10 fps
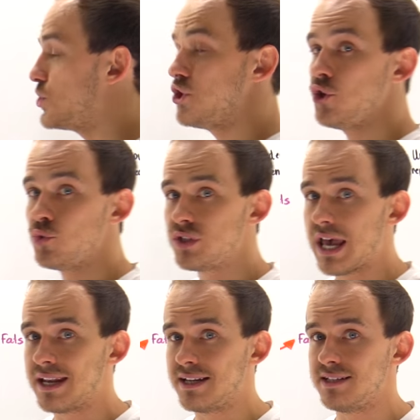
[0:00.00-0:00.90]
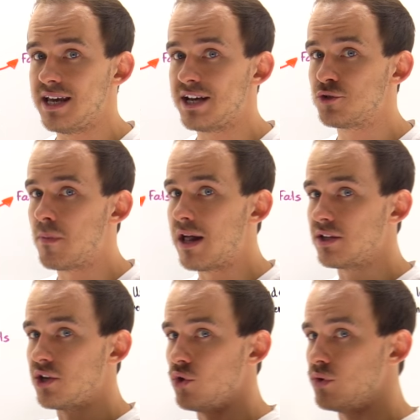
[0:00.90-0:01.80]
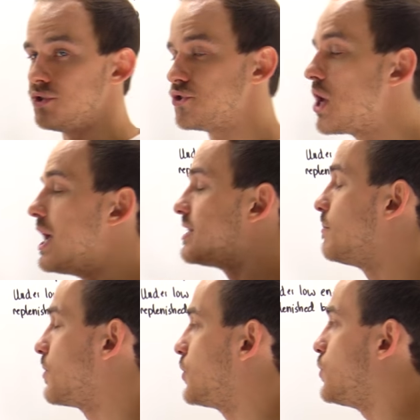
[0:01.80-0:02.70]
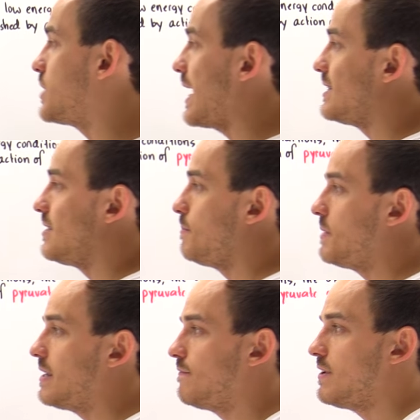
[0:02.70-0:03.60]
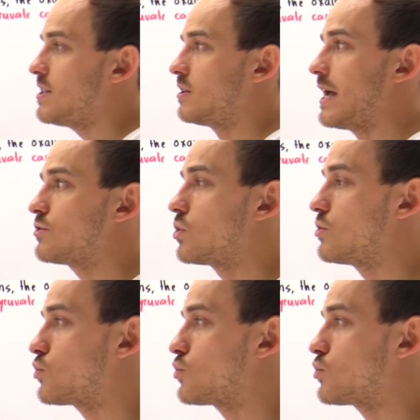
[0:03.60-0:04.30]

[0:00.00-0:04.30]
to use the NADH molecules to produce ATP via the electron